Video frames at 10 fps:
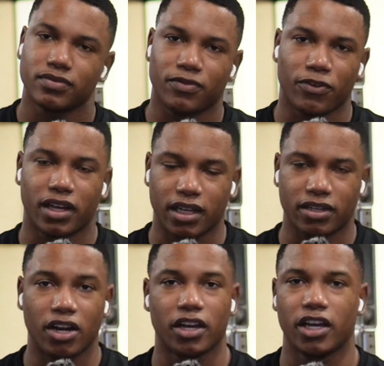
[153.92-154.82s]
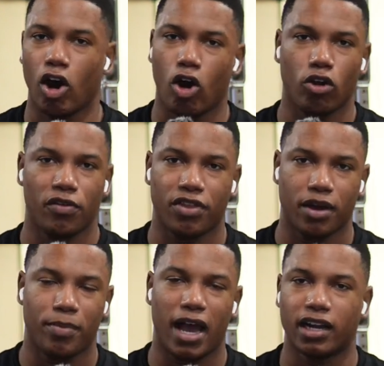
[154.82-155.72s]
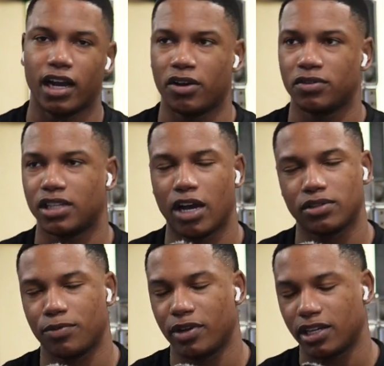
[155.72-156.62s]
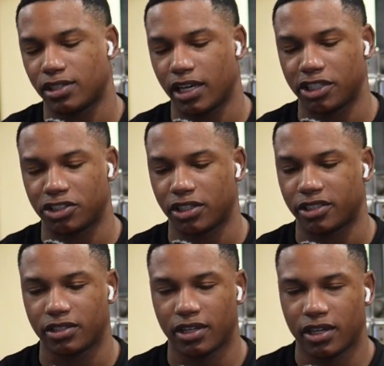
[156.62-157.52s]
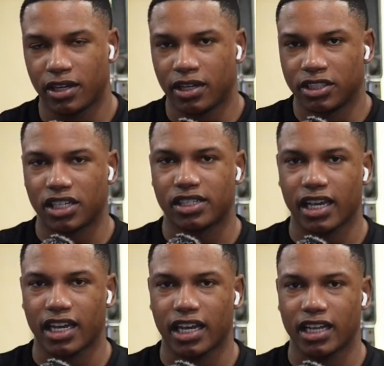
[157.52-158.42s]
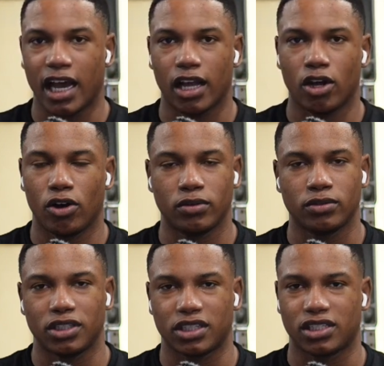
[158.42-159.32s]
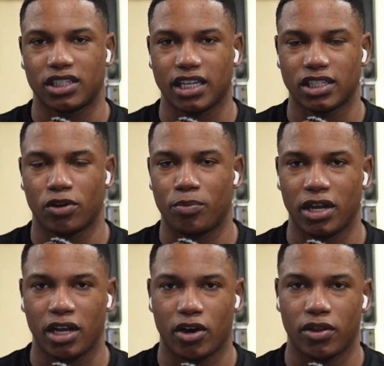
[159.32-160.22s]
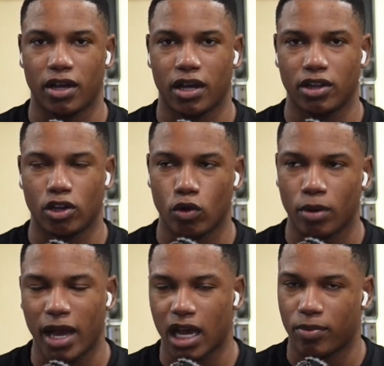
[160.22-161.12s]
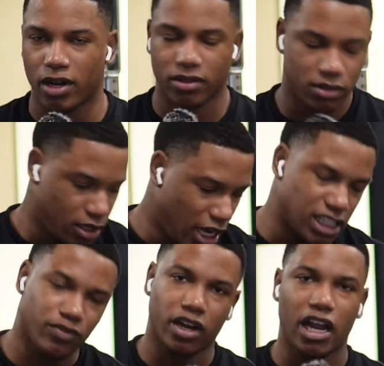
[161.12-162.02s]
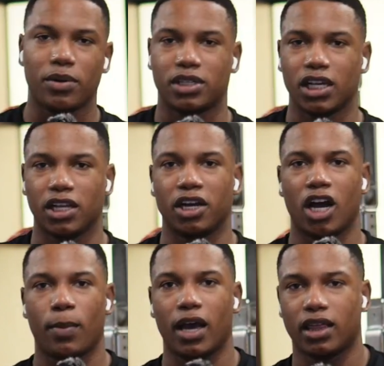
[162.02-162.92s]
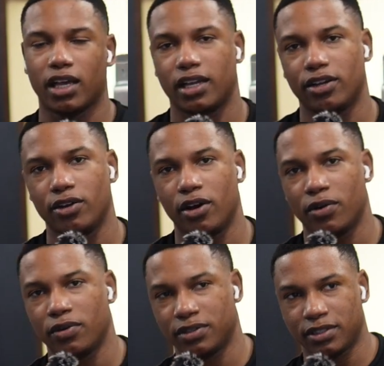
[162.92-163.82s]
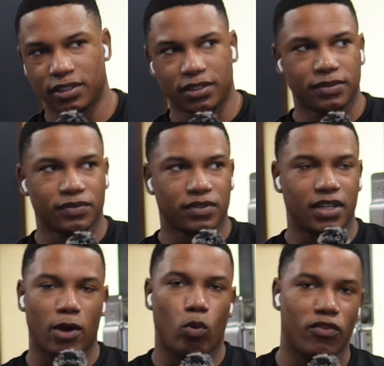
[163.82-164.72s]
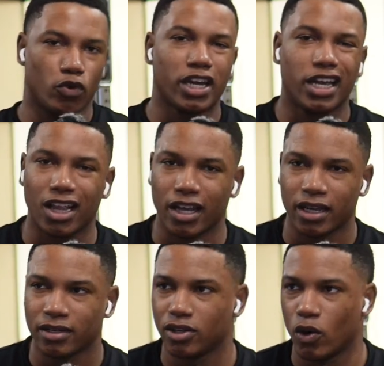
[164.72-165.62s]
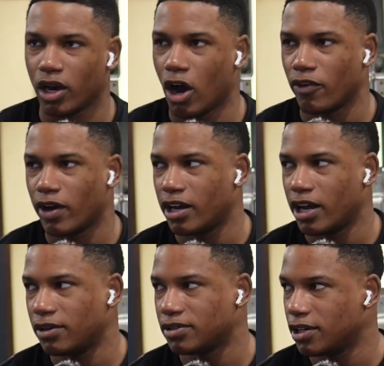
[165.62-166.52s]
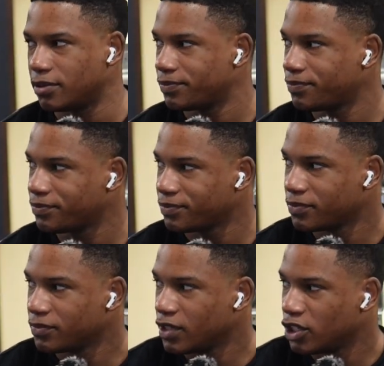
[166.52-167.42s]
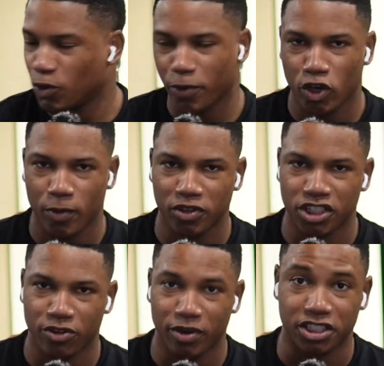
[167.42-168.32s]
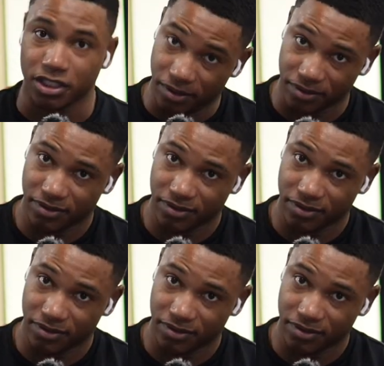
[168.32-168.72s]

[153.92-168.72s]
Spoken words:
freaking dunking all of the back downs. That was the biggest thing, is just sinking it that low. It just takes a little beating on the lower back. But as of right now, it's healing up. Got that, that Wolverine healing going on right now. So superhuman regeneration.